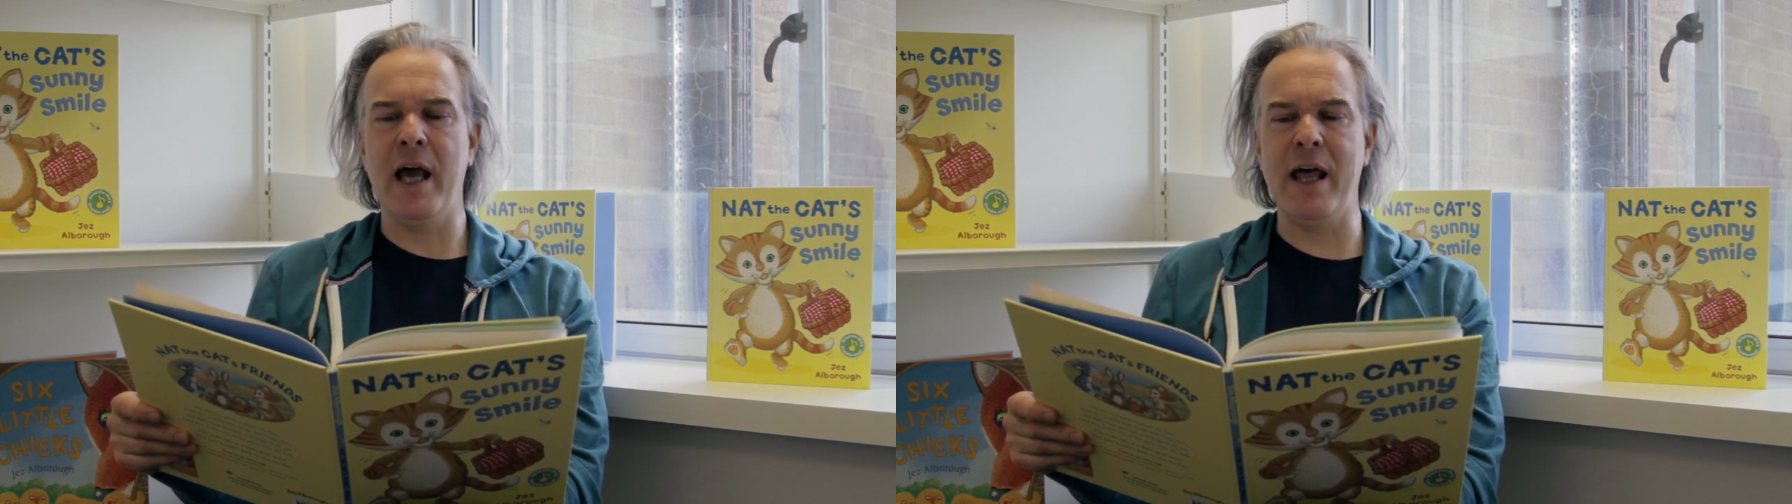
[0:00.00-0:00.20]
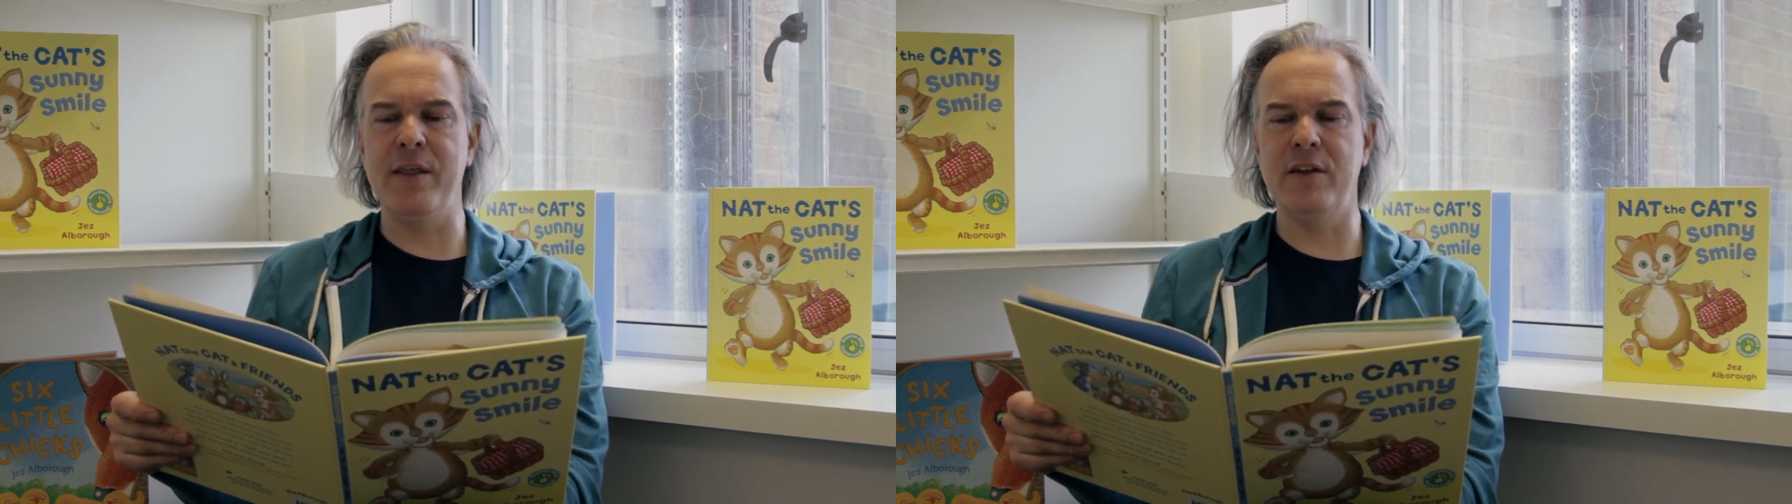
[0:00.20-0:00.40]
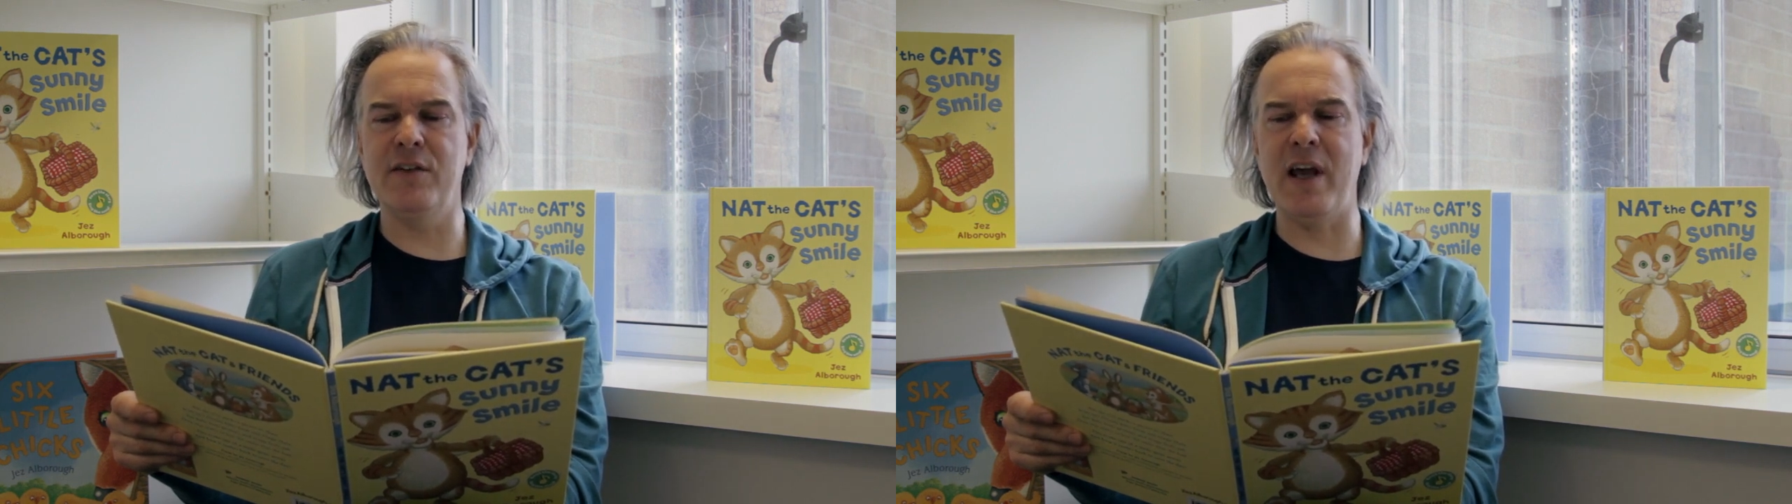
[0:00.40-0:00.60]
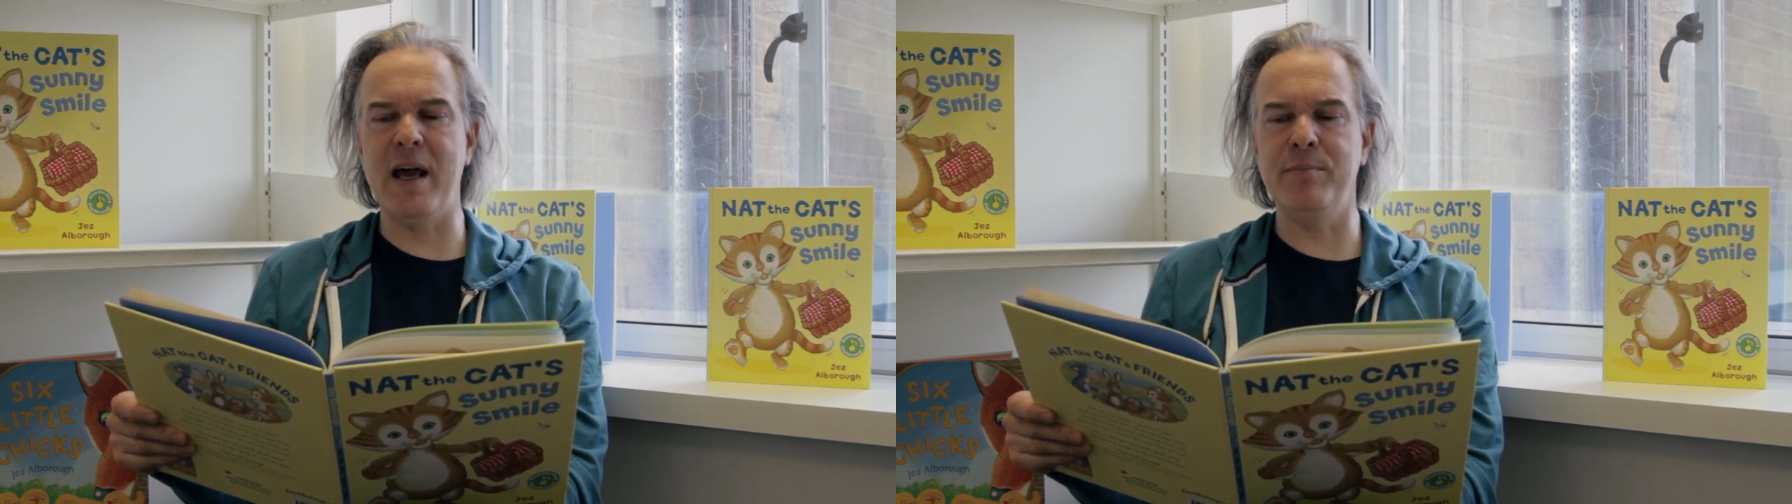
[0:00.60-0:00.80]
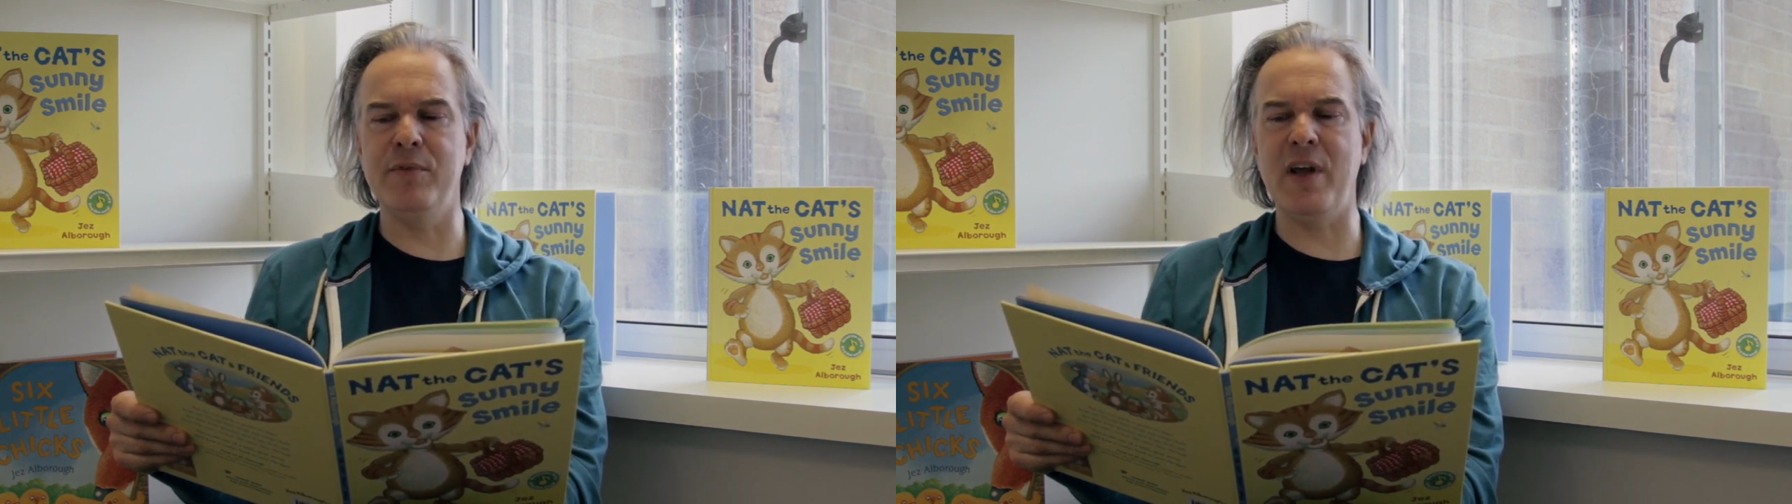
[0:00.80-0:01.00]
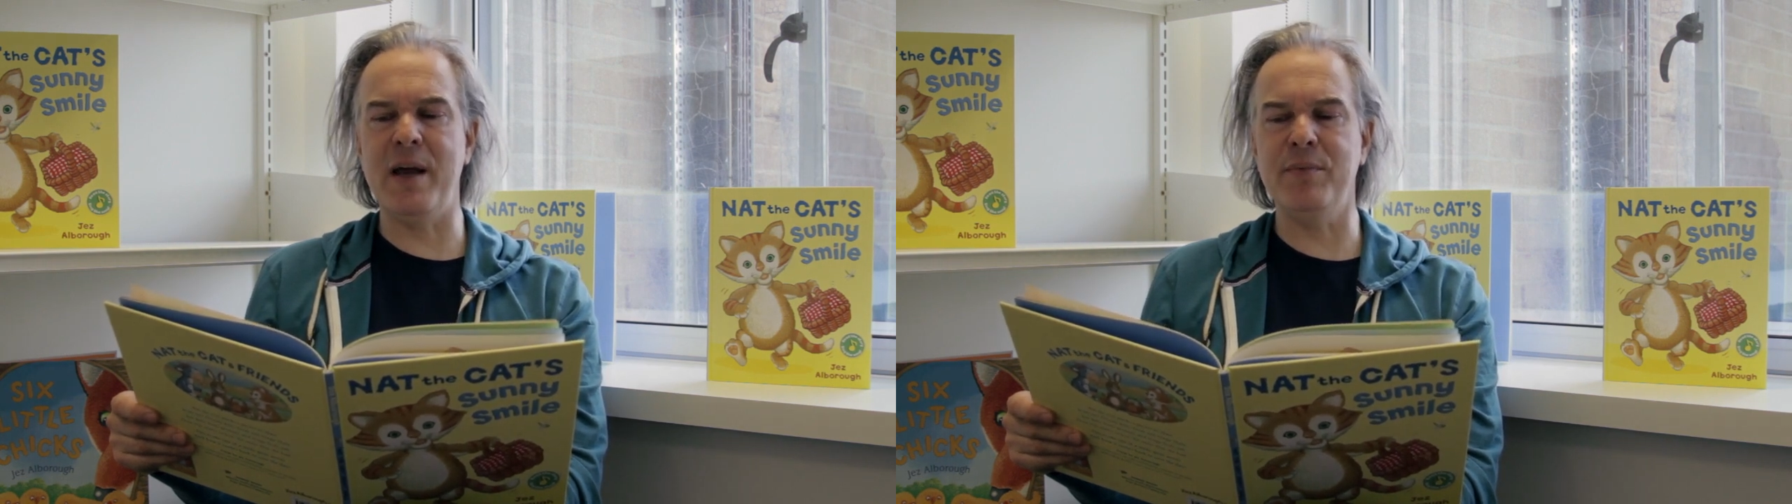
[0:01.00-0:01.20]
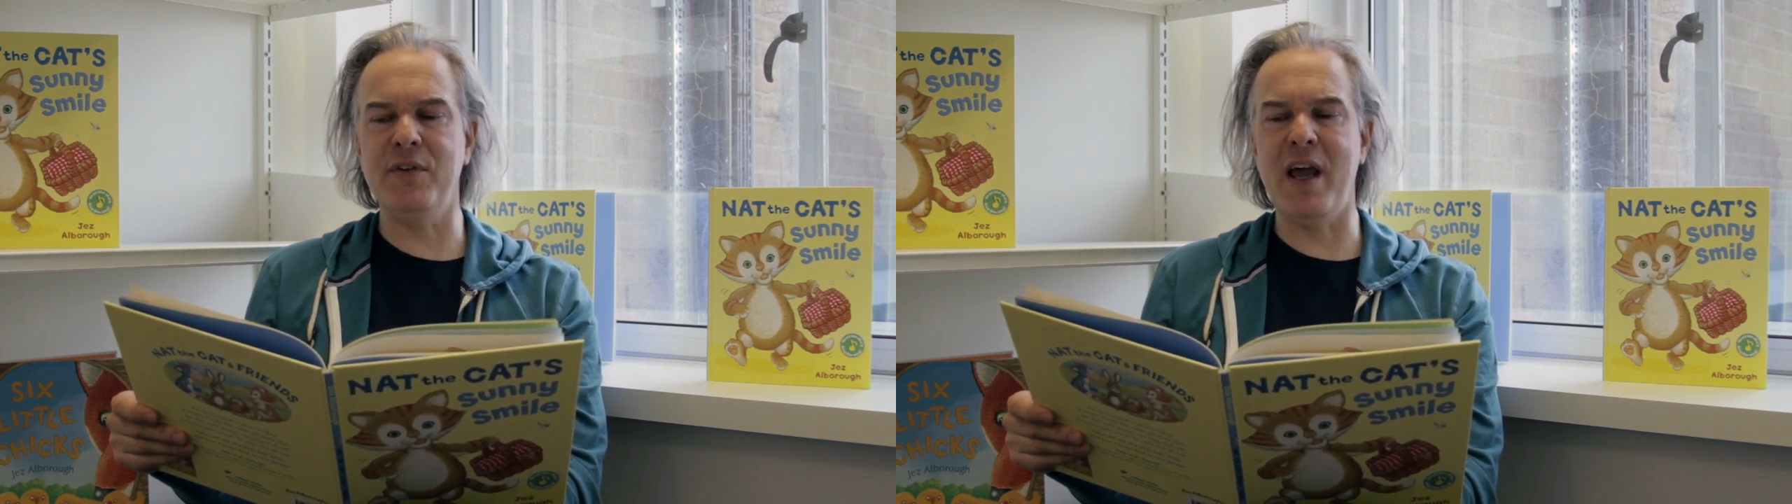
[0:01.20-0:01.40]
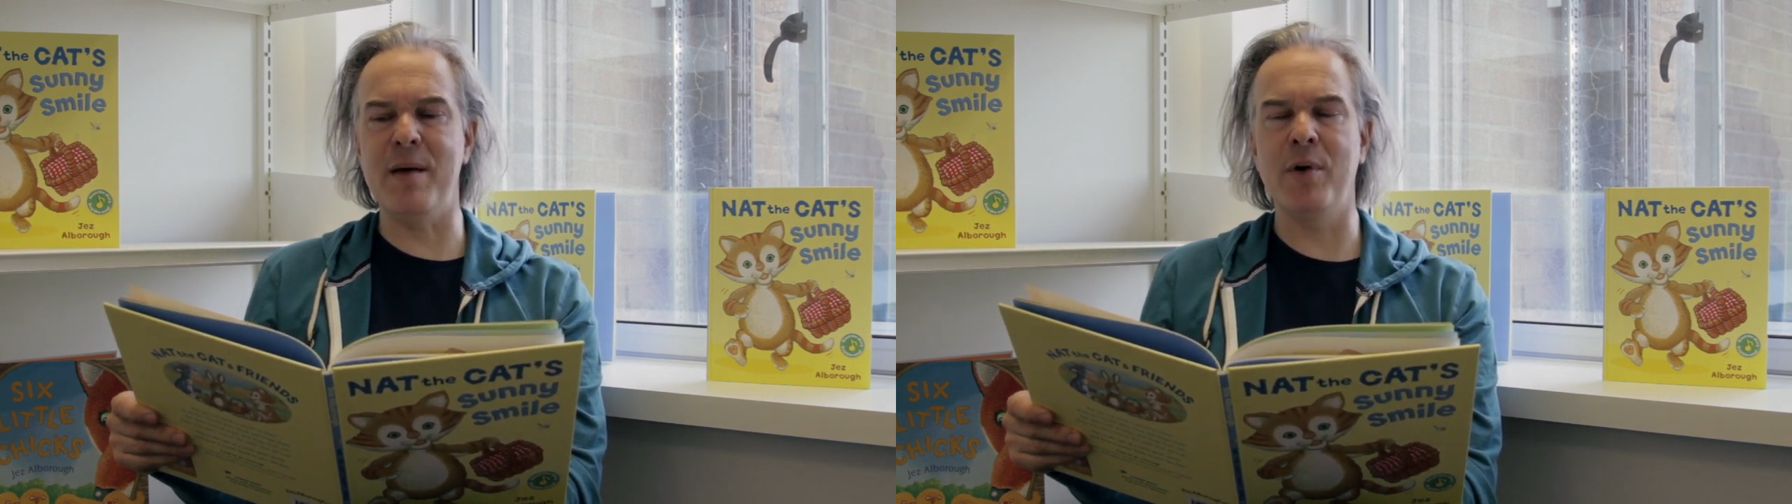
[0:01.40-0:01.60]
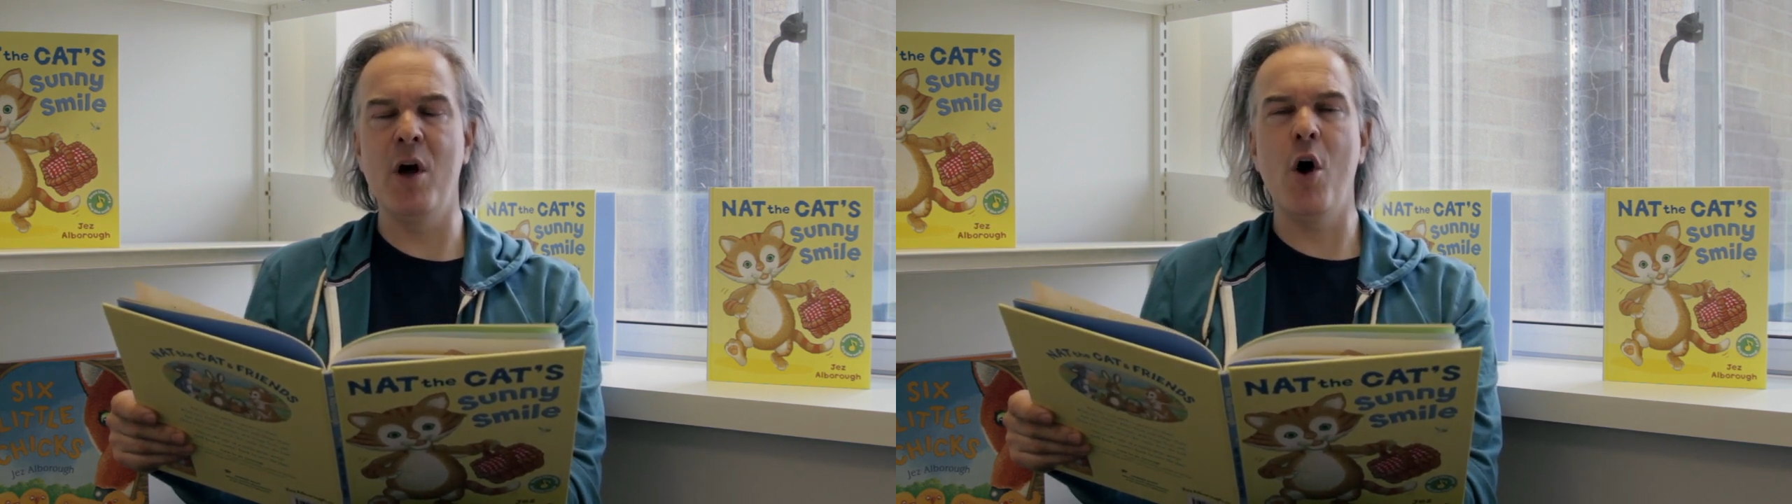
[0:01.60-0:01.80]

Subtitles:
and the tap, tap, tap